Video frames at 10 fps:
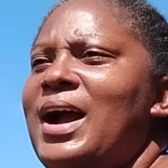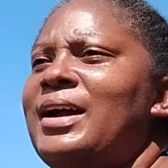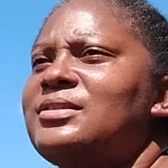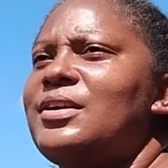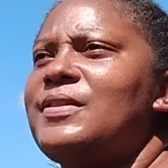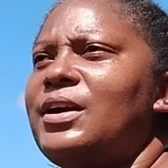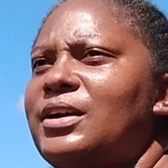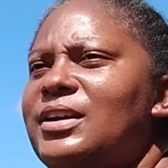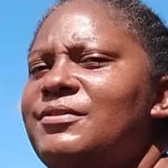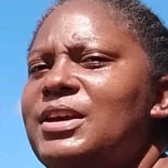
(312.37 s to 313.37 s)
and they
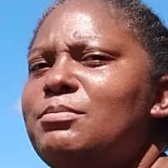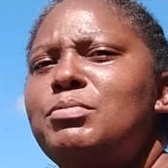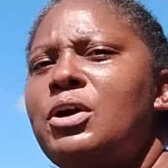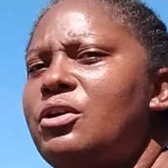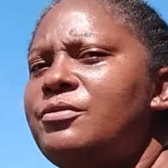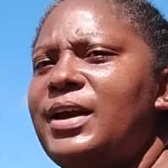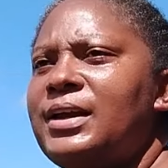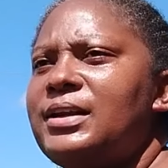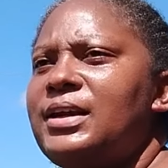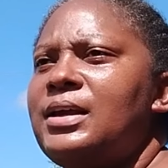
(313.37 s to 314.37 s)
are living
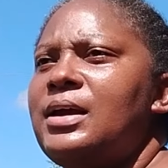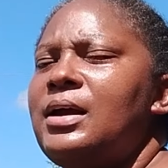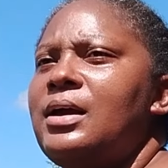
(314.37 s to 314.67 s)
perfectly